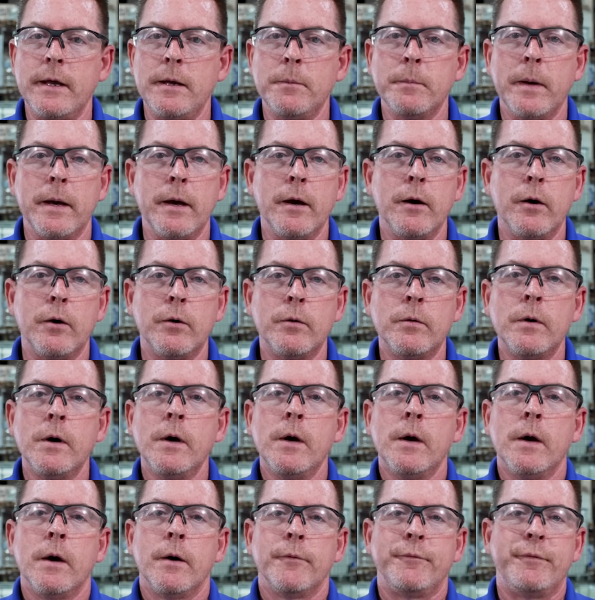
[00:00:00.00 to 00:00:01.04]
email,
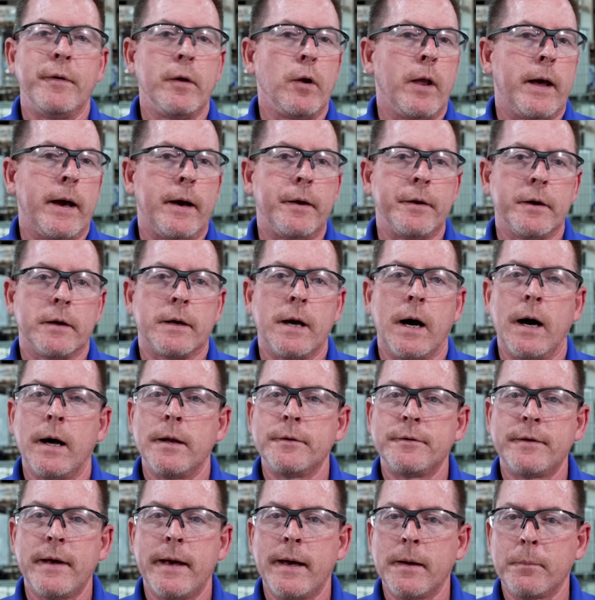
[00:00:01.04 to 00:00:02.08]
fill out a
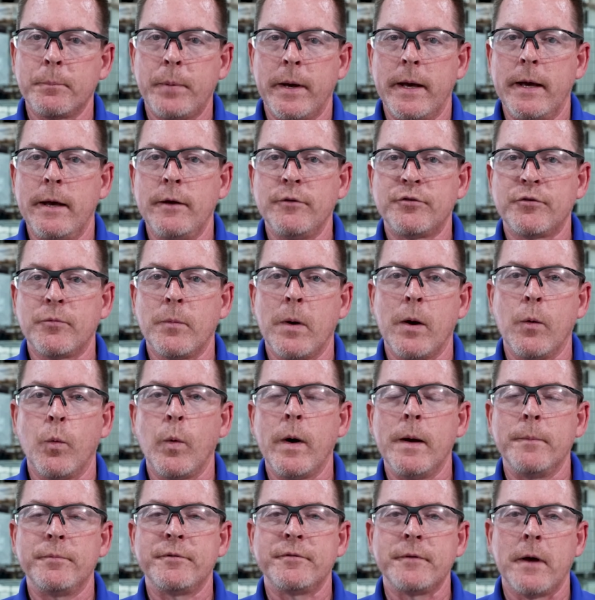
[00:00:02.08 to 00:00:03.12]
contact page from our
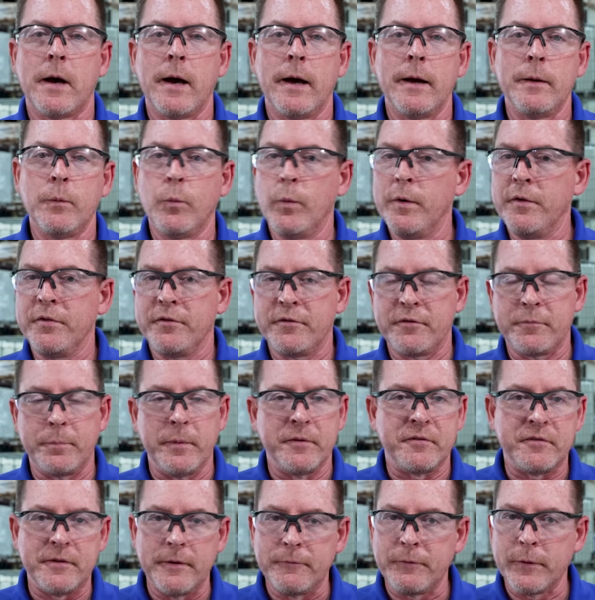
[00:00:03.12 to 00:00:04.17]
website with
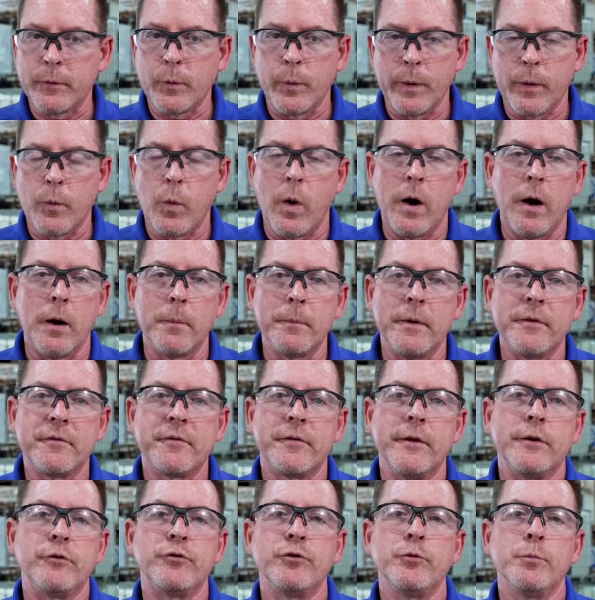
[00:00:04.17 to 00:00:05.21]
specific requirements
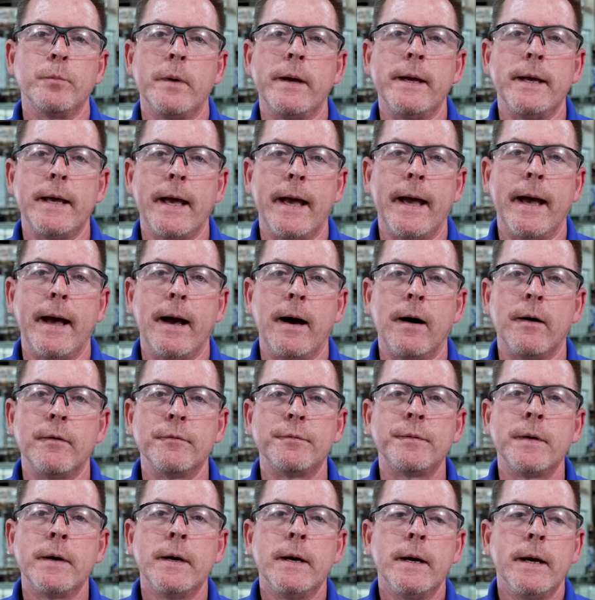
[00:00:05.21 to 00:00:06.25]
that you may have,
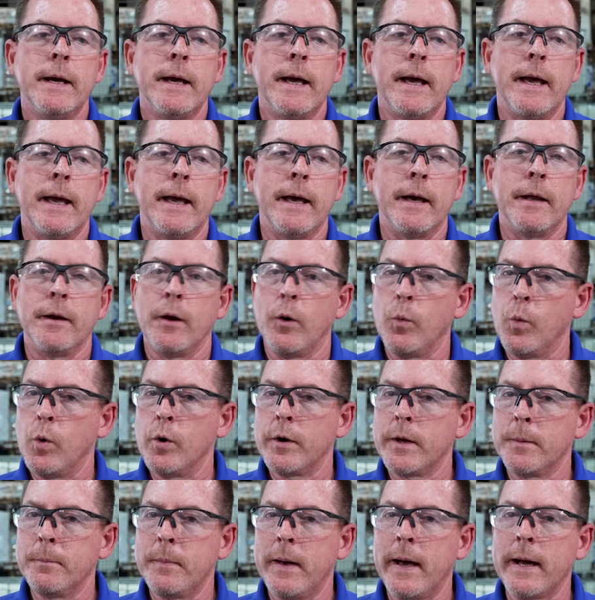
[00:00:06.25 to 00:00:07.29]
and
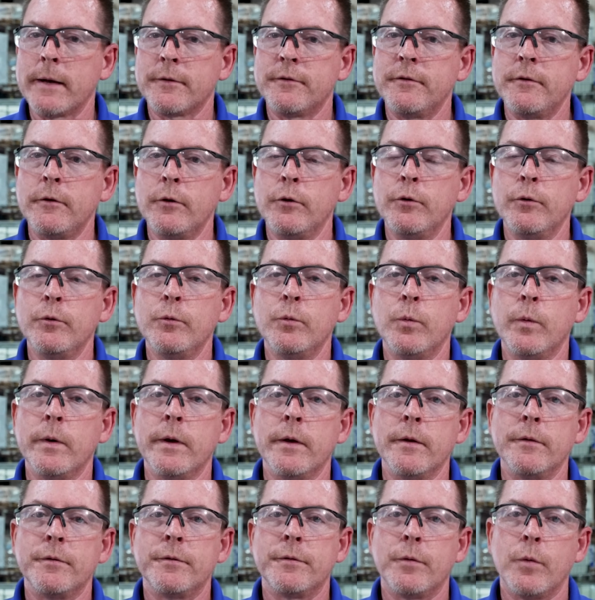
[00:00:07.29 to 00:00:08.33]
we'll get back to you
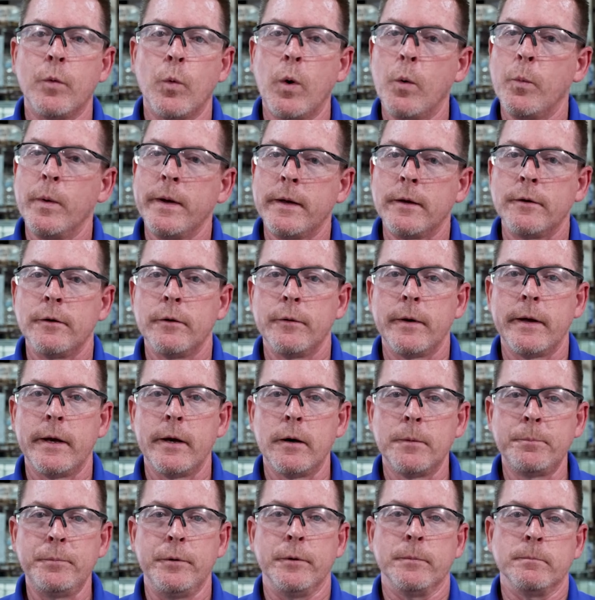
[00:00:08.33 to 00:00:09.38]
with what we can do to
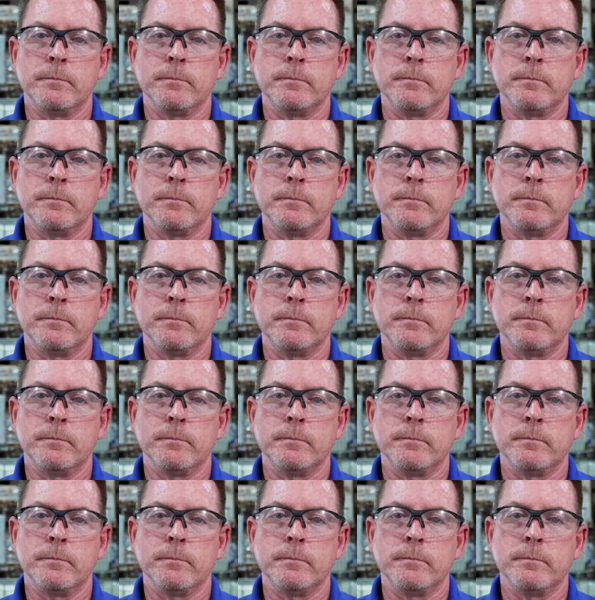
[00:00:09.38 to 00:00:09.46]
help you.